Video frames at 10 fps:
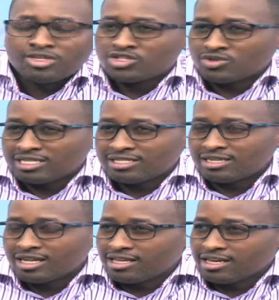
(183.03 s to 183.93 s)
mistrust
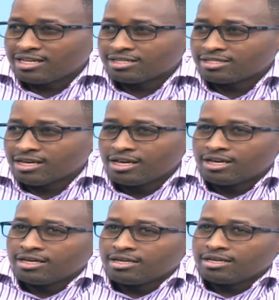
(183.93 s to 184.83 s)
and nothing else,
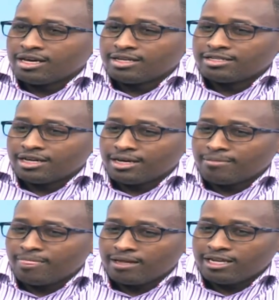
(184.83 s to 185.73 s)
and
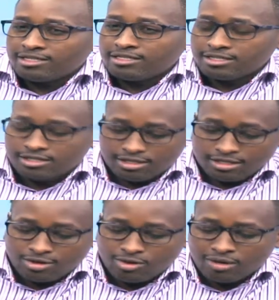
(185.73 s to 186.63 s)
let's just
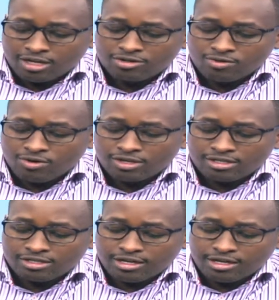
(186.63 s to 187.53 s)
go back to
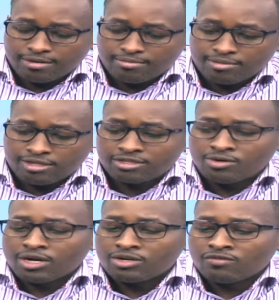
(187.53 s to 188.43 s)
what is
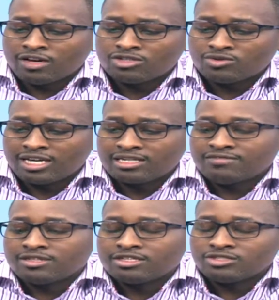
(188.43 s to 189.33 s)
required of us to get
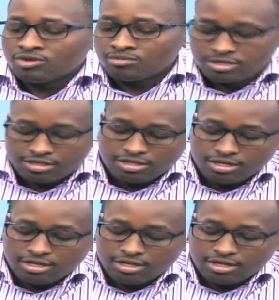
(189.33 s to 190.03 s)
even these jobs.